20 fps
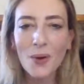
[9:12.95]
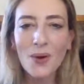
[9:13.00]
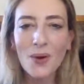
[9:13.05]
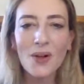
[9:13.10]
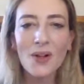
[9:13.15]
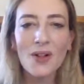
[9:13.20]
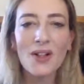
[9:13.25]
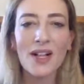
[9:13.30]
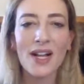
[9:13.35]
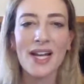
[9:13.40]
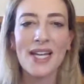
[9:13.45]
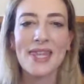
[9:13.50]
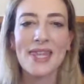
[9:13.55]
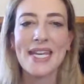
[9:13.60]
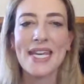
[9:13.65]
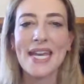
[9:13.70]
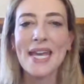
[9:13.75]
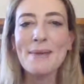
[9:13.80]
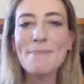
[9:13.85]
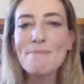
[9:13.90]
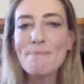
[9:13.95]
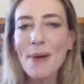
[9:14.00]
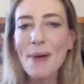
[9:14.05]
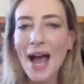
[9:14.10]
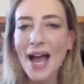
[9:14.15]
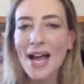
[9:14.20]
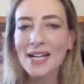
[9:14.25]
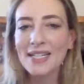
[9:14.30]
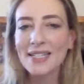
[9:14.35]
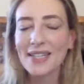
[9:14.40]
role and the
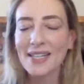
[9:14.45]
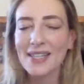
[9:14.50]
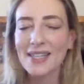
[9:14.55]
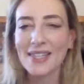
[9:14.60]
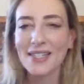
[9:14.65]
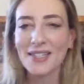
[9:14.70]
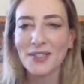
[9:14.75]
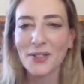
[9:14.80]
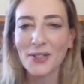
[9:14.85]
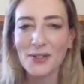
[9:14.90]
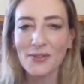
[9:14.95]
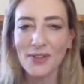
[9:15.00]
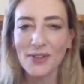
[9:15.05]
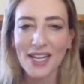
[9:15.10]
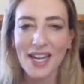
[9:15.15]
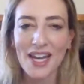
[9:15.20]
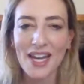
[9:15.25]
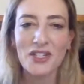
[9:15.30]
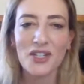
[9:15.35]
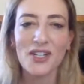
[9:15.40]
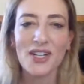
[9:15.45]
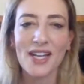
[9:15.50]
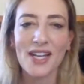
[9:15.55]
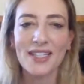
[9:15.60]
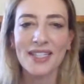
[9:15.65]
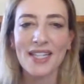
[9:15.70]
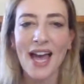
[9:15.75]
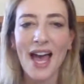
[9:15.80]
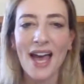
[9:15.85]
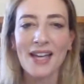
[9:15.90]
impact that the certification
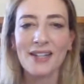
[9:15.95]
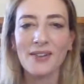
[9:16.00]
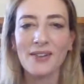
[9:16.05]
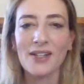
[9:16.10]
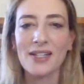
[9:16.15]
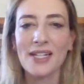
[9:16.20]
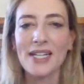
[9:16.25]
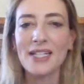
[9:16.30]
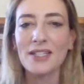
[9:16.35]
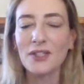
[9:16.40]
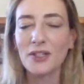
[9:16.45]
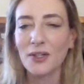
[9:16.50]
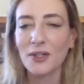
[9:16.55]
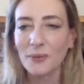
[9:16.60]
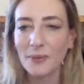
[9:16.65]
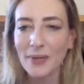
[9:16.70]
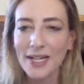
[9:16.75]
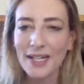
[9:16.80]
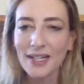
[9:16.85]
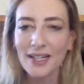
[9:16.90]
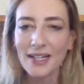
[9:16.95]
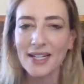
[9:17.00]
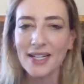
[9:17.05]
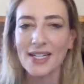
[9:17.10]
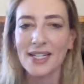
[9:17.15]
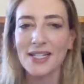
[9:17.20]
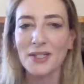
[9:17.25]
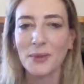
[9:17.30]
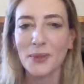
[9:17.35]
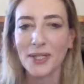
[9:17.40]
has had on his career
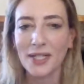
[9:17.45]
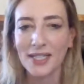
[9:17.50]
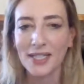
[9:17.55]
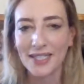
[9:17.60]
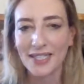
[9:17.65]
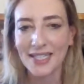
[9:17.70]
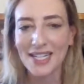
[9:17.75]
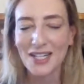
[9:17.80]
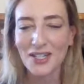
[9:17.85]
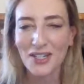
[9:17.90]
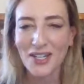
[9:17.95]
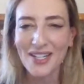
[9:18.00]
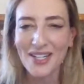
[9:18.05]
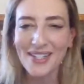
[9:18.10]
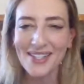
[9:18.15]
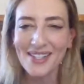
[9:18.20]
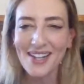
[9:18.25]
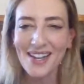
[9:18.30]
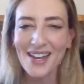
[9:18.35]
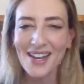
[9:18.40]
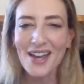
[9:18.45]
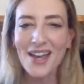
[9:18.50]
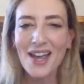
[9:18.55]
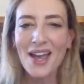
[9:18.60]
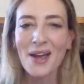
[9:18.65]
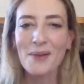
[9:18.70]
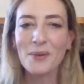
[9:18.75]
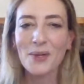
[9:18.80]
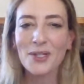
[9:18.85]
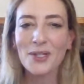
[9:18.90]
and his organization.
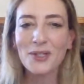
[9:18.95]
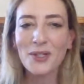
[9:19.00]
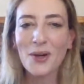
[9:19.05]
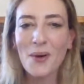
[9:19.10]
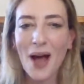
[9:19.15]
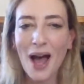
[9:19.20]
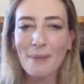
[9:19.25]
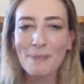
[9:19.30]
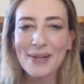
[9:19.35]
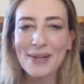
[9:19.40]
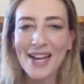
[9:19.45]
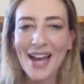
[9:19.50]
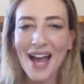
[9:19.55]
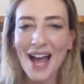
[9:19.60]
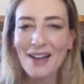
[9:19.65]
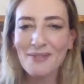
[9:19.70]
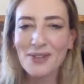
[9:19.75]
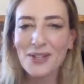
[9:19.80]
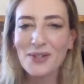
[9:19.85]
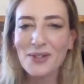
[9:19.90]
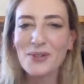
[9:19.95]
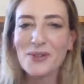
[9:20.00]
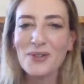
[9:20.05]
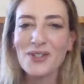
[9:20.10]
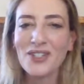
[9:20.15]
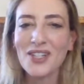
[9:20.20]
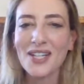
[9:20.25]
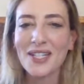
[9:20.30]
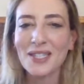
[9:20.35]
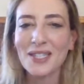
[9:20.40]
And we're so happy to have you,
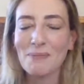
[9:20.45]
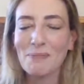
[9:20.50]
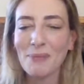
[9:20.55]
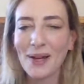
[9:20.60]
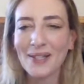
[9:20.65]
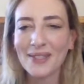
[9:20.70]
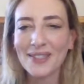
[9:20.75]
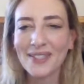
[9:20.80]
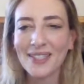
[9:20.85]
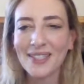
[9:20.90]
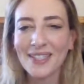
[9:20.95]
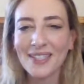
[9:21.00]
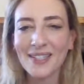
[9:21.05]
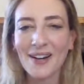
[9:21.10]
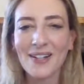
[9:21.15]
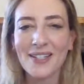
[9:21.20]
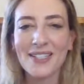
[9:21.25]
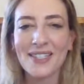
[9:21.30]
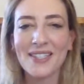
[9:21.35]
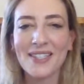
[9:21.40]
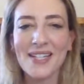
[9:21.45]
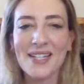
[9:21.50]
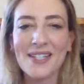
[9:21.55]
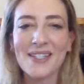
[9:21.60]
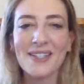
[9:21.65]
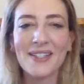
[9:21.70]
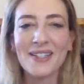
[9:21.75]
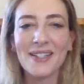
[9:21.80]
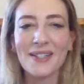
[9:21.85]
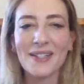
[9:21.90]
Jason Butler, our
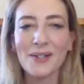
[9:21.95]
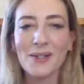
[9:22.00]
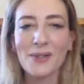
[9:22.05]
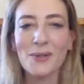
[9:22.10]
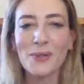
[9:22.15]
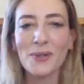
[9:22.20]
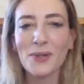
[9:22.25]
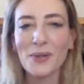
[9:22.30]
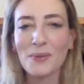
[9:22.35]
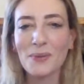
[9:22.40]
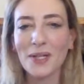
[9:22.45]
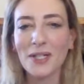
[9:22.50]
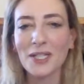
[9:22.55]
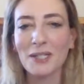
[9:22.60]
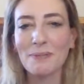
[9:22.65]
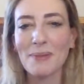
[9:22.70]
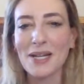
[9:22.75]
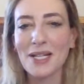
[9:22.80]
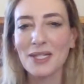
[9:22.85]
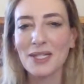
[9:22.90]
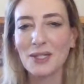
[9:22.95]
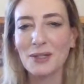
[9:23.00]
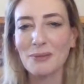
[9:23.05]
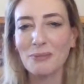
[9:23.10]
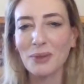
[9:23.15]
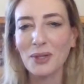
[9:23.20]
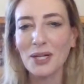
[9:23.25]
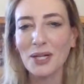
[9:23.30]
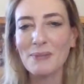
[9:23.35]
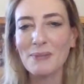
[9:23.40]
senior Google Workspace
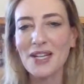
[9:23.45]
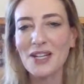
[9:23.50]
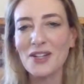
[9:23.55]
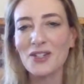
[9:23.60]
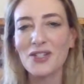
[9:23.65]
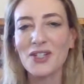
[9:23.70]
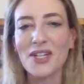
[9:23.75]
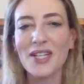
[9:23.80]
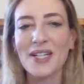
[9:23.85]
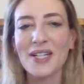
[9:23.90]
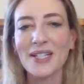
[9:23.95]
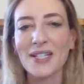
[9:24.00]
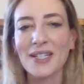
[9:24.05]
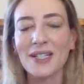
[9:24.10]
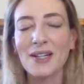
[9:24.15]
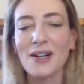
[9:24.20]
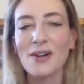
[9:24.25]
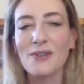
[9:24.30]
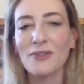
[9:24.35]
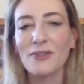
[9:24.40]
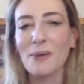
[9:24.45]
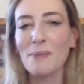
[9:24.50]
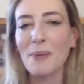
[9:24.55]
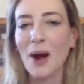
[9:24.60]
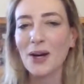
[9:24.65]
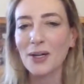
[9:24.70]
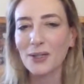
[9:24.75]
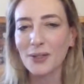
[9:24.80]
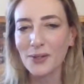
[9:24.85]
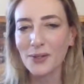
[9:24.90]
deployment engineer from
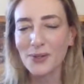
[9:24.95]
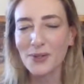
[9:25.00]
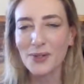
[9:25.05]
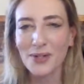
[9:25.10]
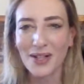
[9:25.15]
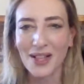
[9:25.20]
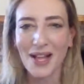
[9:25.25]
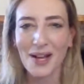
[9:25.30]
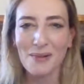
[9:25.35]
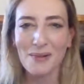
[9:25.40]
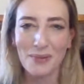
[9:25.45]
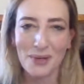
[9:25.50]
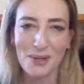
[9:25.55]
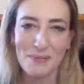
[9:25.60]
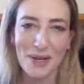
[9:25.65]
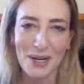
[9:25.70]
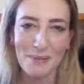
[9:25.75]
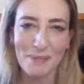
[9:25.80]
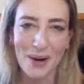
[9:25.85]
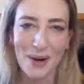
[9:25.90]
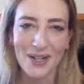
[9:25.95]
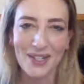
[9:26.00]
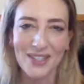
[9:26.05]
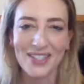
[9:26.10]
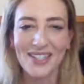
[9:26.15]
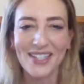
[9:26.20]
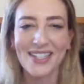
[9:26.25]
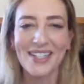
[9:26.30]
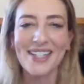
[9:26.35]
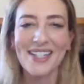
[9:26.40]
our Google Cloud Premier
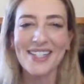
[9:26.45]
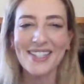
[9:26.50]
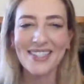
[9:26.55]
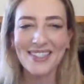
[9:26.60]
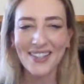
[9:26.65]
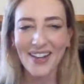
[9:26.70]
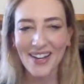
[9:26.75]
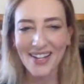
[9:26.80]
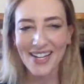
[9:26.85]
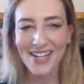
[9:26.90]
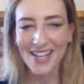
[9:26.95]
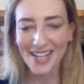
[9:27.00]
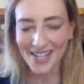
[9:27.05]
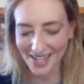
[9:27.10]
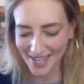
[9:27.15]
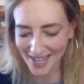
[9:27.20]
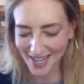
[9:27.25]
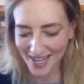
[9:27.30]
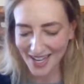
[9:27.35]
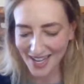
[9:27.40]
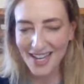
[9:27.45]
partner, SADA.